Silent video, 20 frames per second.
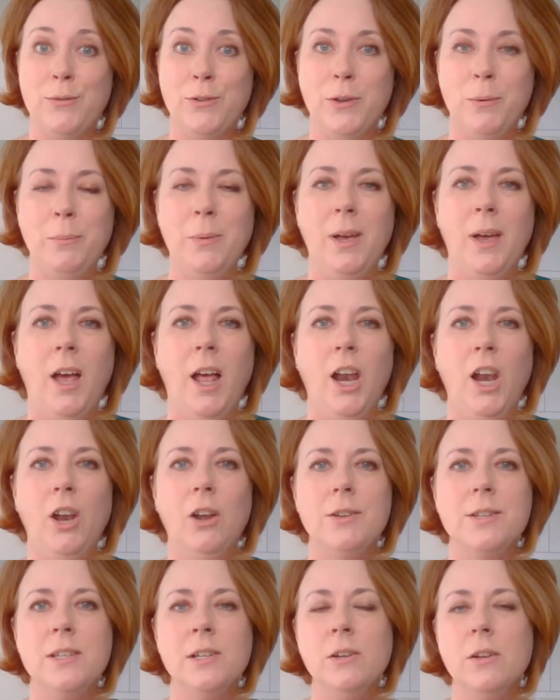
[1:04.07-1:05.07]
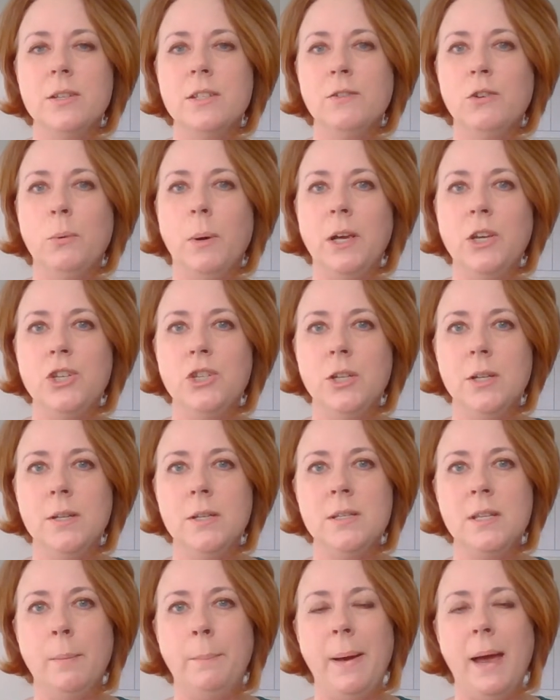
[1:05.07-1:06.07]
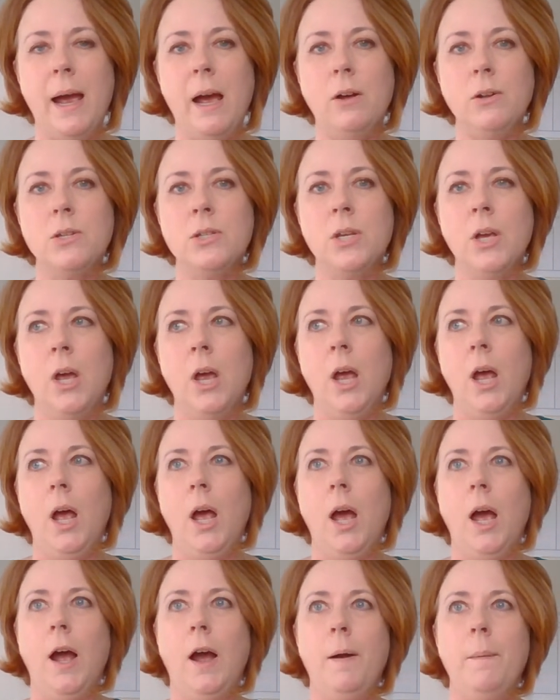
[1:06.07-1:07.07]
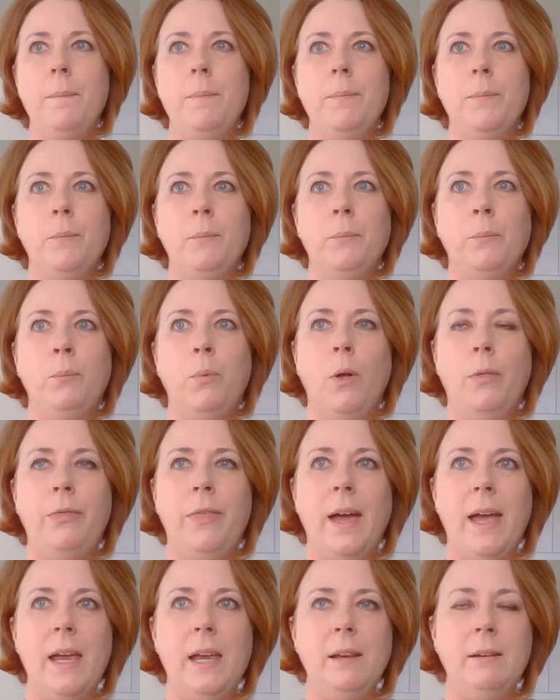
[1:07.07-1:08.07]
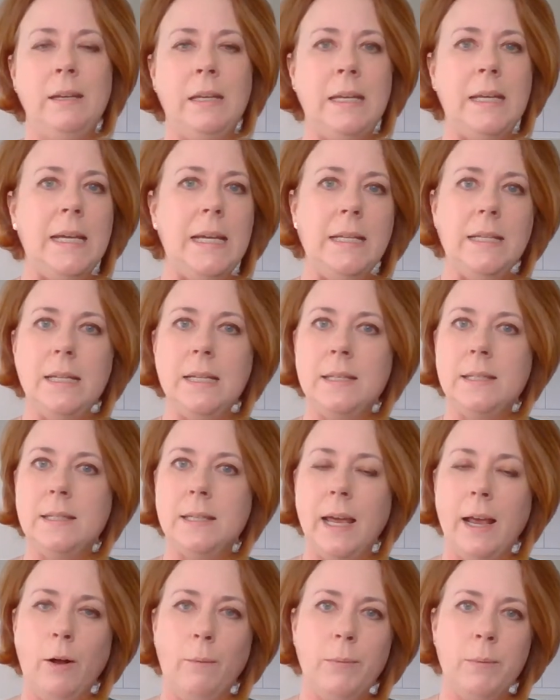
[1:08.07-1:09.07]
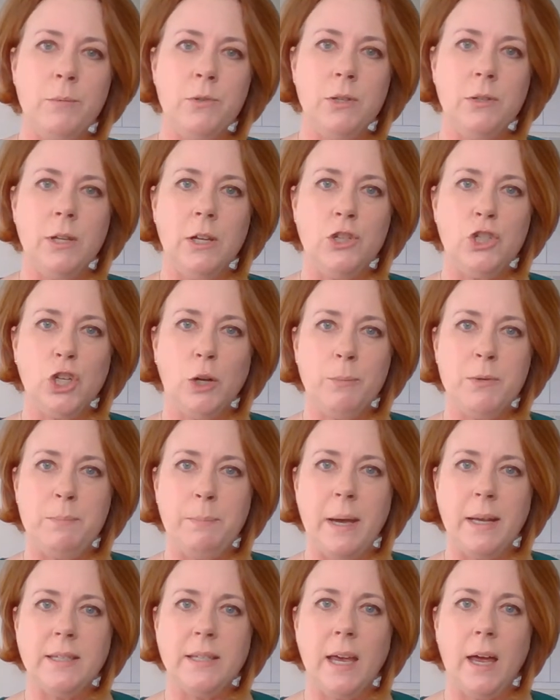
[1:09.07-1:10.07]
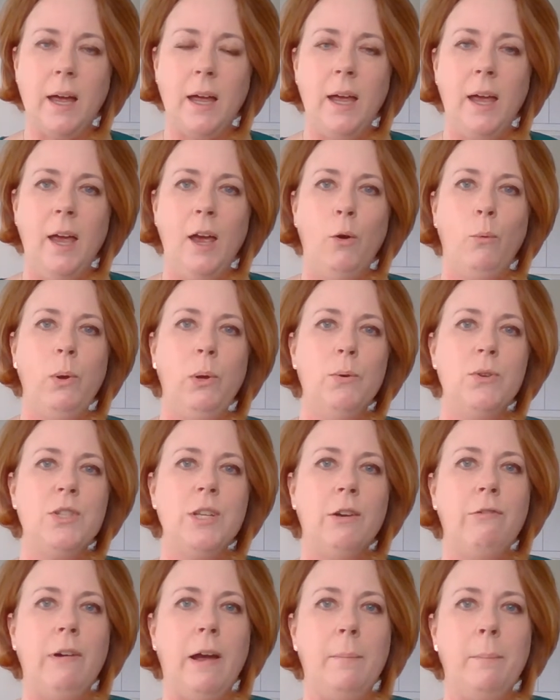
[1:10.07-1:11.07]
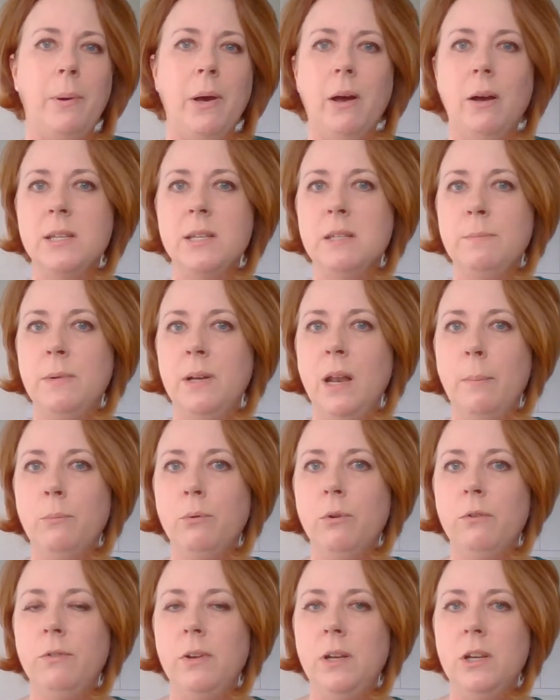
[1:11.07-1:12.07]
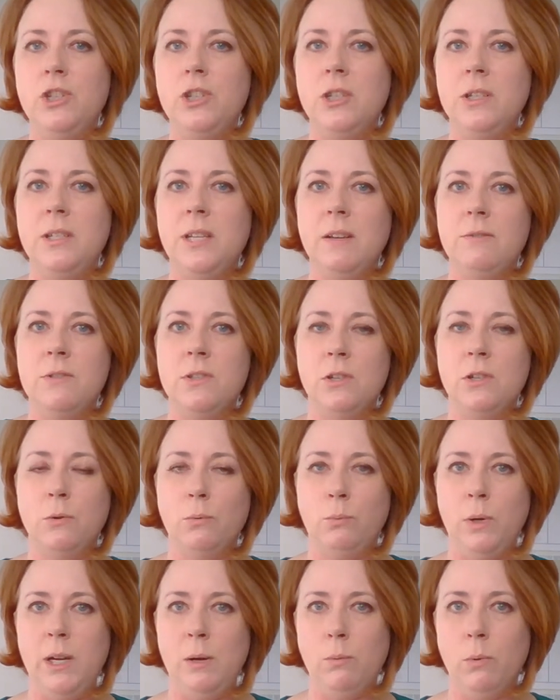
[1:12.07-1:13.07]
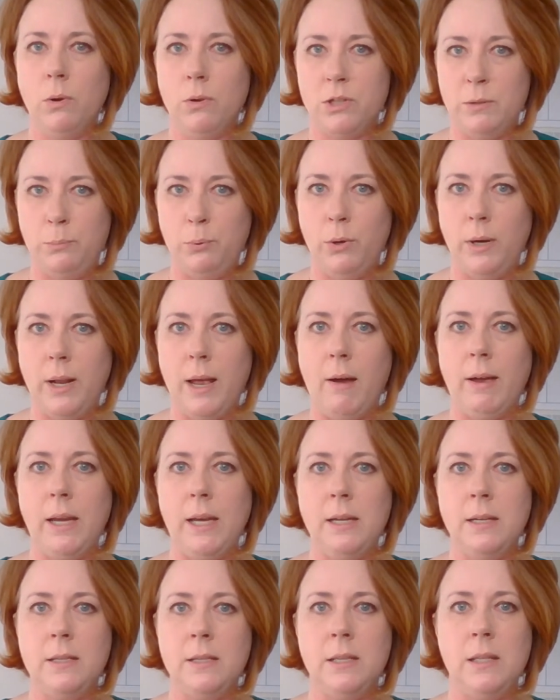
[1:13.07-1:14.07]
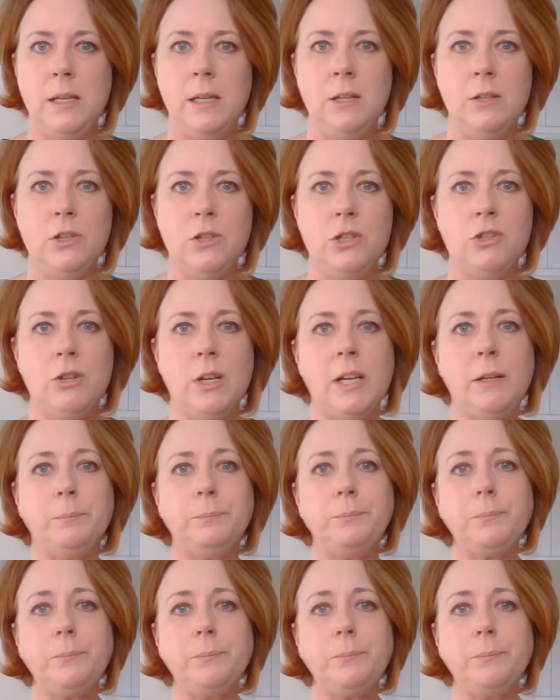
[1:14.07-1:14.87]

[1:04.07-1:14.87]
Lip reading: them, lots and lots of questions about what they needed to help them do their jobs better. We also ran past them a number of initiatives that we want to put out into the industry